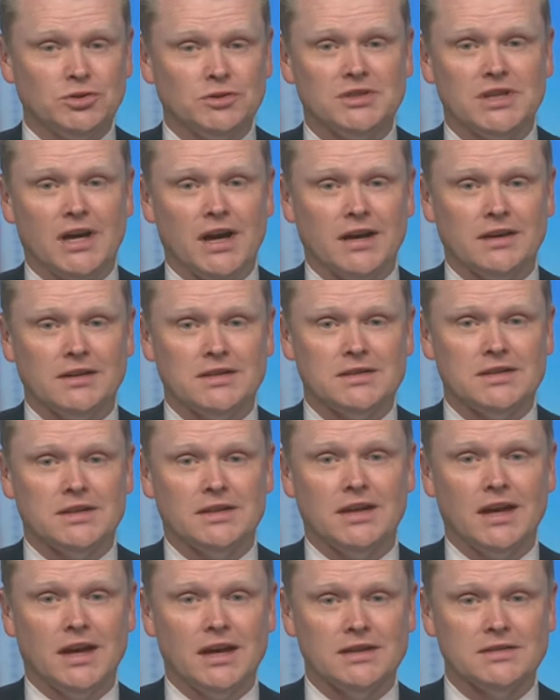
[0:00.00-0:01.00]
targets
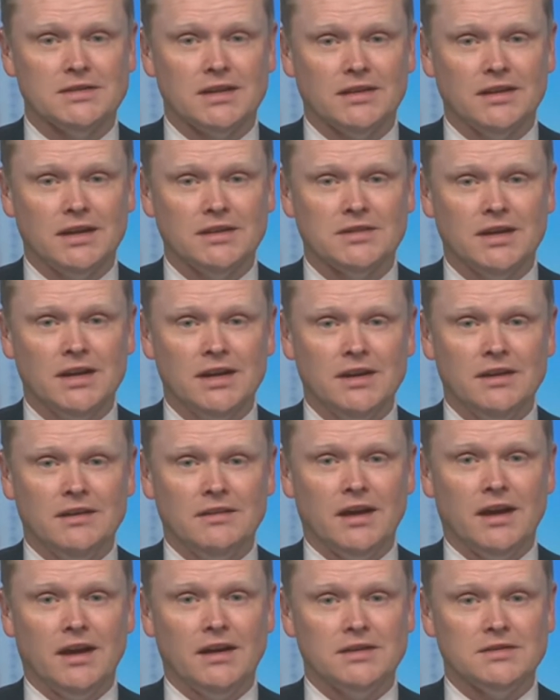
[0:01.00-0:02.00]
in Gaza.
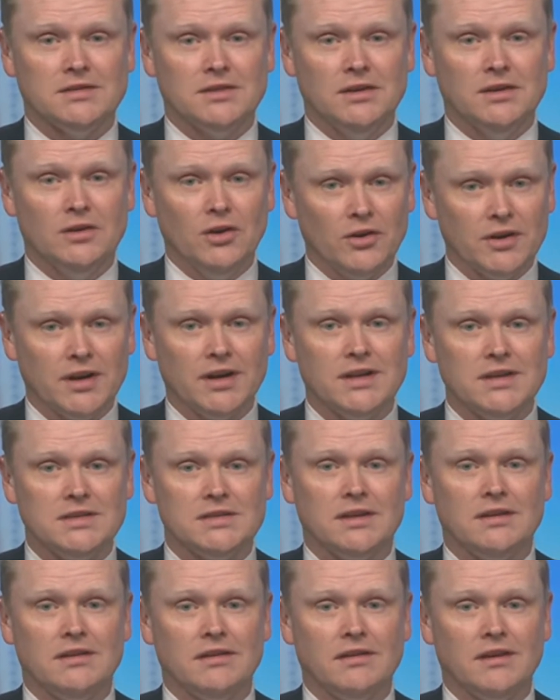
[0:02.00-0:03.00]
That is not an
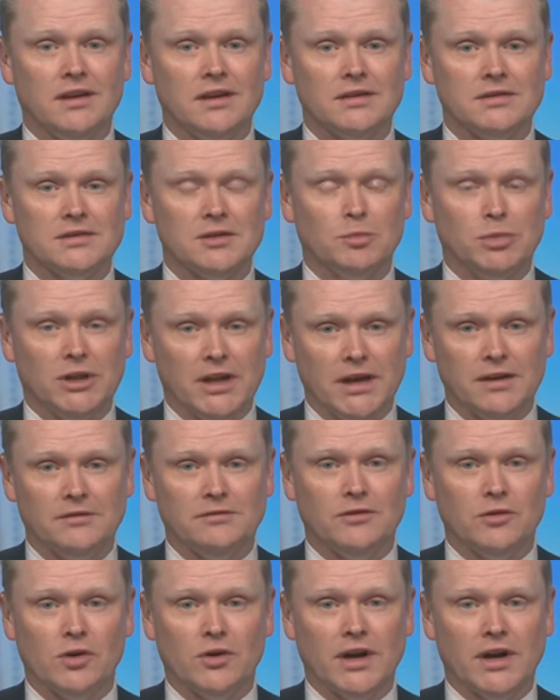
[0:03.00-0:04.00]
easy thing to plan
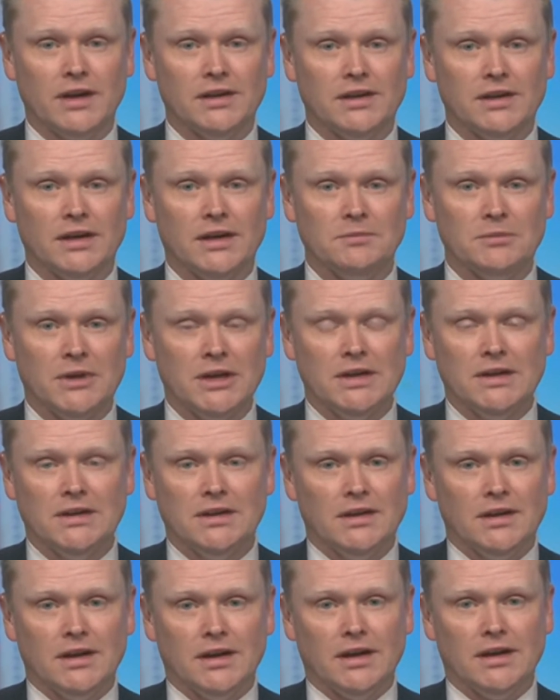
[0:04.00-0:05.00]
for, and
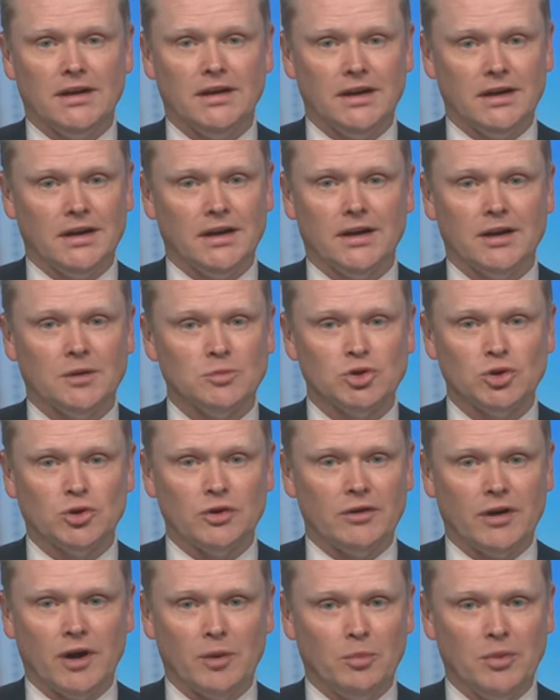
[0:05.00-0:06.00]
I'm
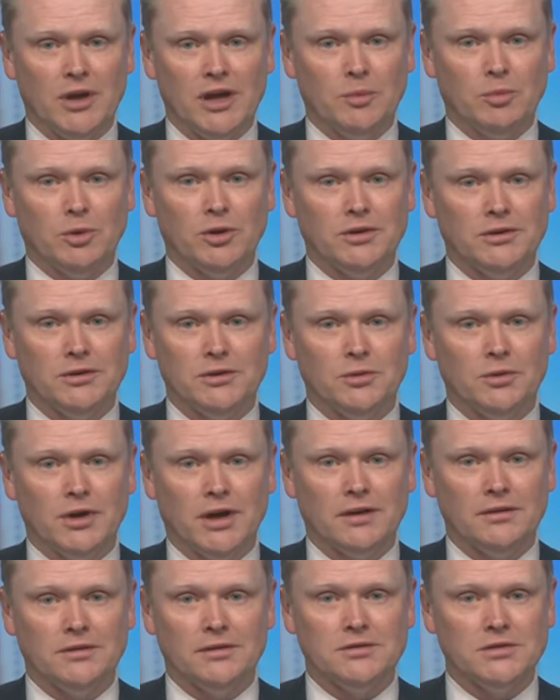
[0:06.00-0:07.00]
sure there are people who
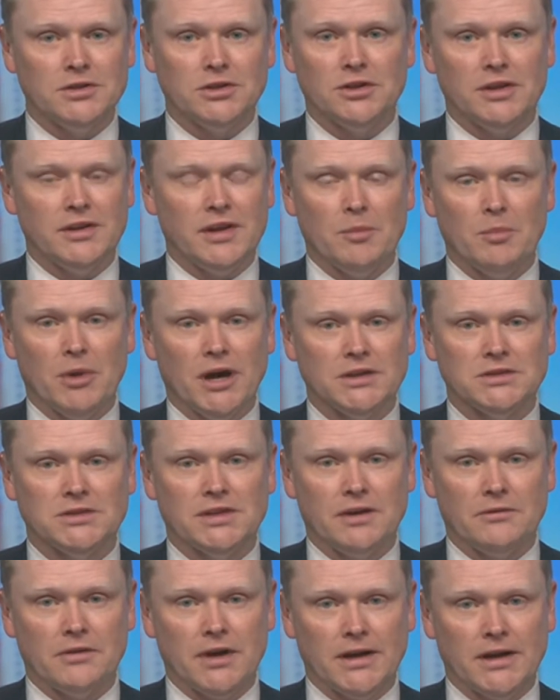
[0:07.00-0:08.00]
are turning their mind
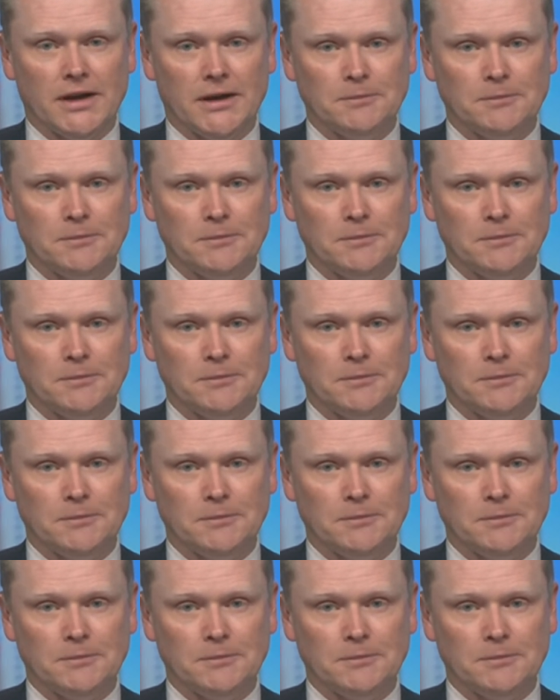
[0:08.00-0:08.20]
to that right now.